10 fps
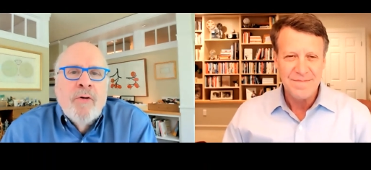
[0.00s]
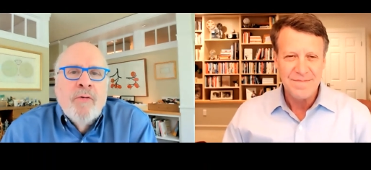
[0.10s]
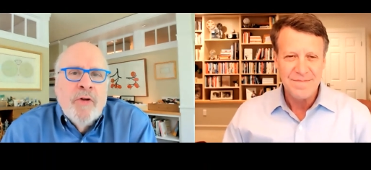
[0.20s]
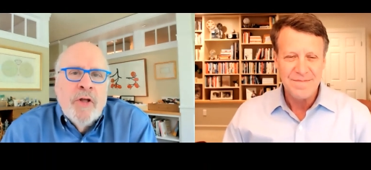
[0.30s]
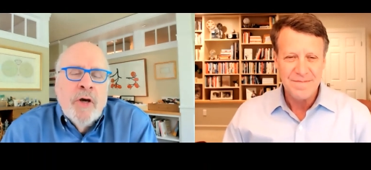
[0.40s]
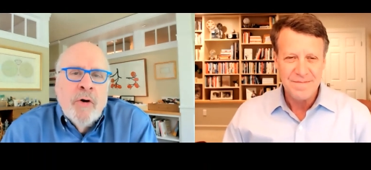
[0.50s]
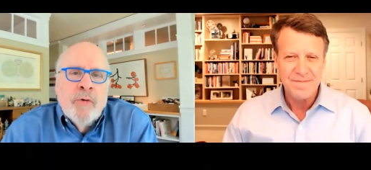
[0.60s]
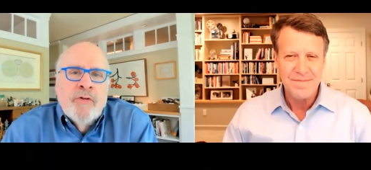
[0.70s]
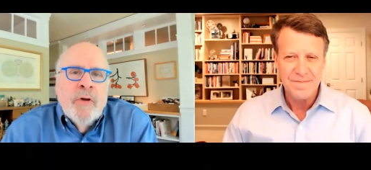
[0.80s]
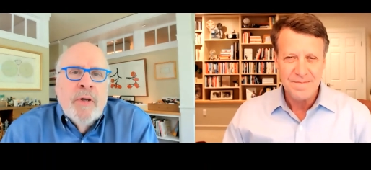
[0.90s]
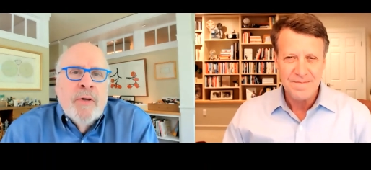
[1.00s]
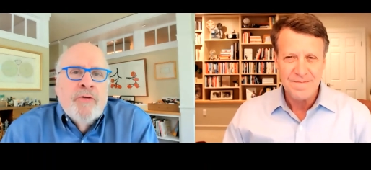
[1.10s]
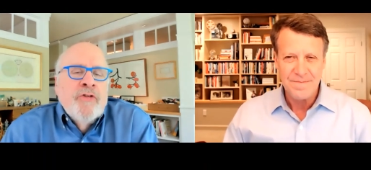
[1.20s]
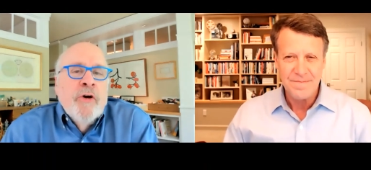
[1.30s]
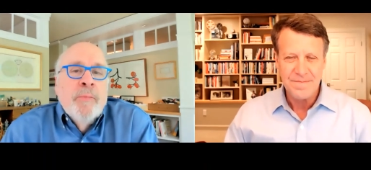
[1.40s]
Speaker 1: videos.
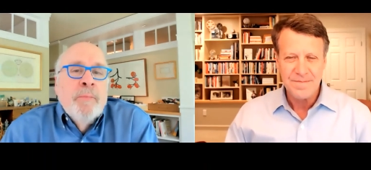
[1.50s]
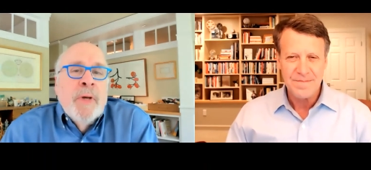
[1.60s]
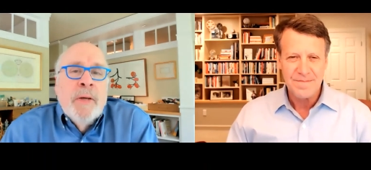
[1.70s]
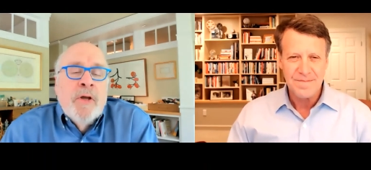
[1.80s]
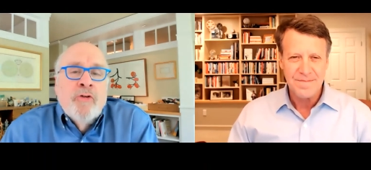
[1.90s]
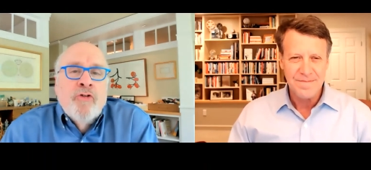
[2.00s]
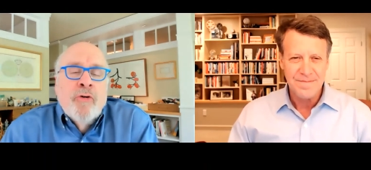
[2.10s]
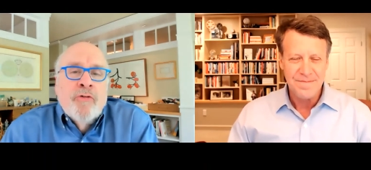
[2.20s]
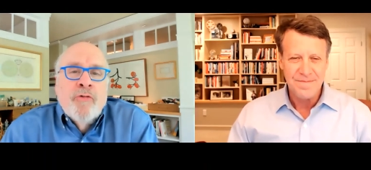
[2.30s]
Some may be as short as